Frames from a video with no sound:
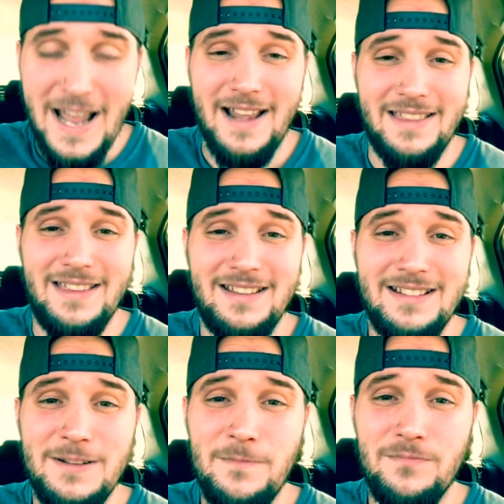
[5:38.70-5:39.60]
death
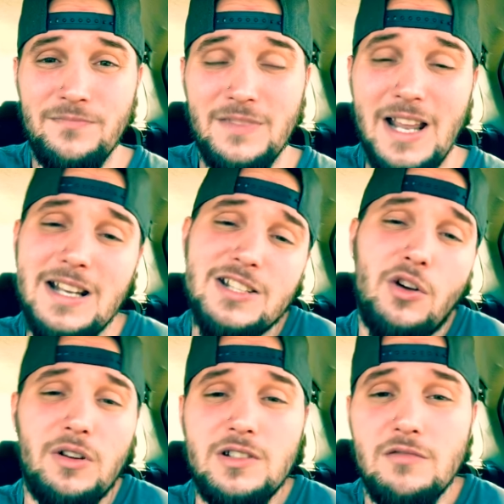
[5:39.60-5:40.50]
it is
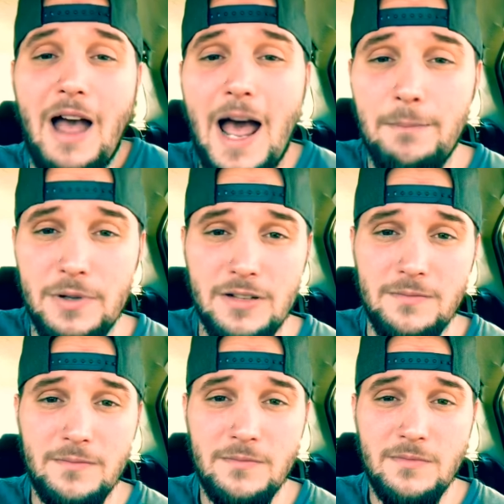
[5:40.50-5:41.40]
going to
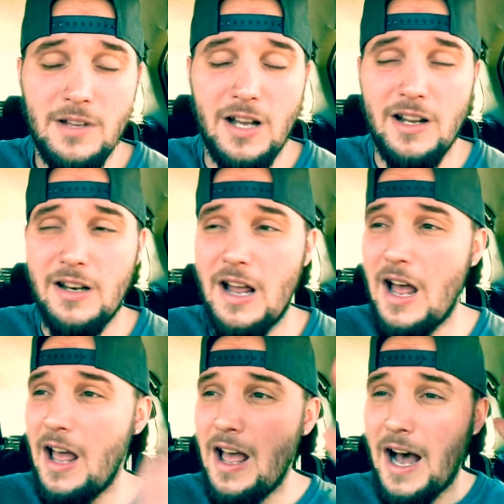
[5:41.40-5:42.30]
happen and
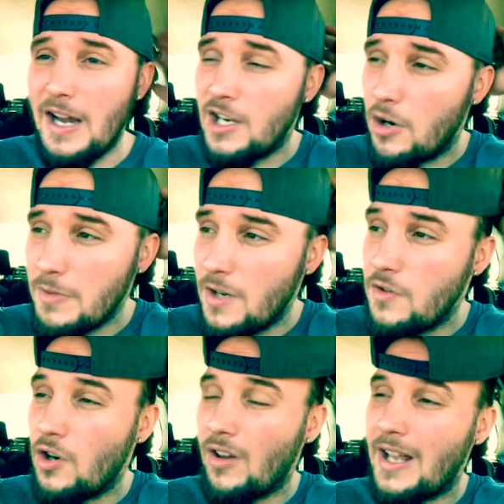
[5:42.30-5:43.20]
i know many of
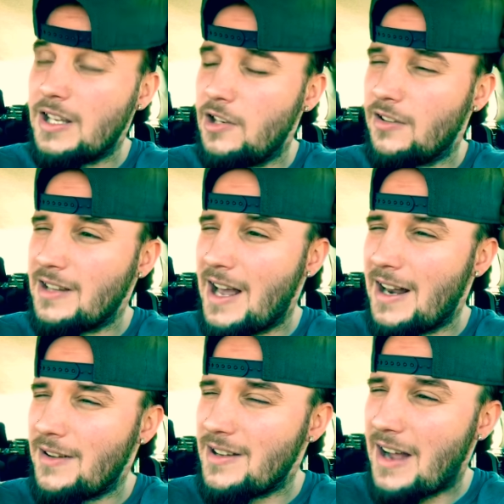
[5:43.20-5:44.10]
you don't like hearing
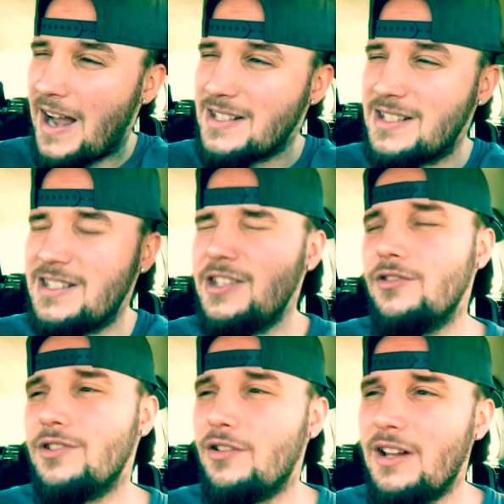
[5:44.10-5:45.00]
that i
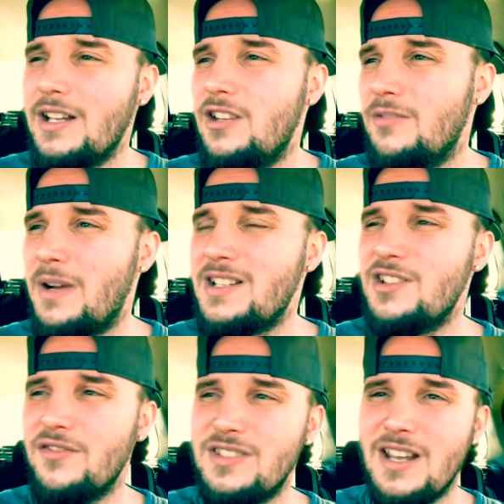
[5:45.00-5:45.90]
still don't like hearing
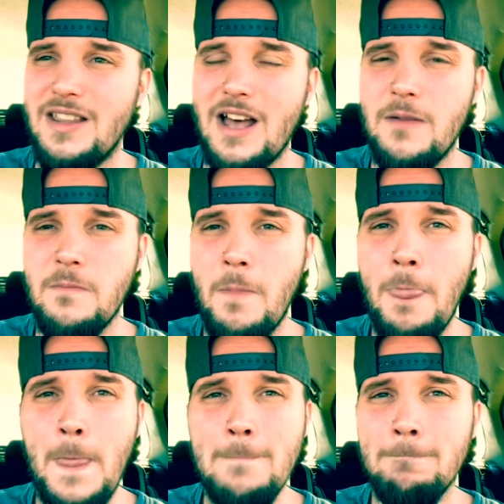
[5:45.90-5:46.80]
myself say that
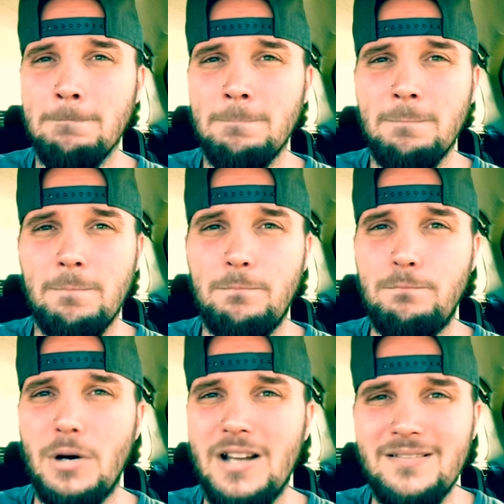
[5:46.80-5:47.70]

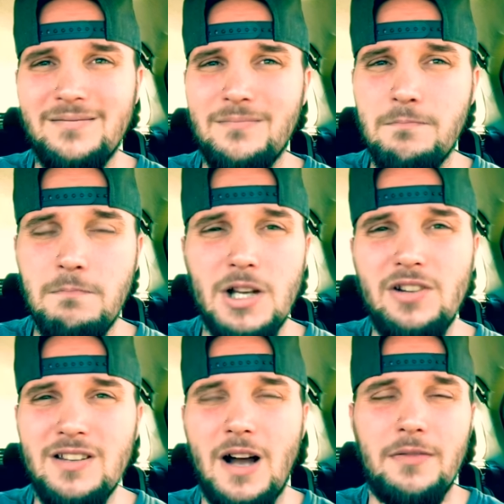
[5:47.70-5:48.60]
but million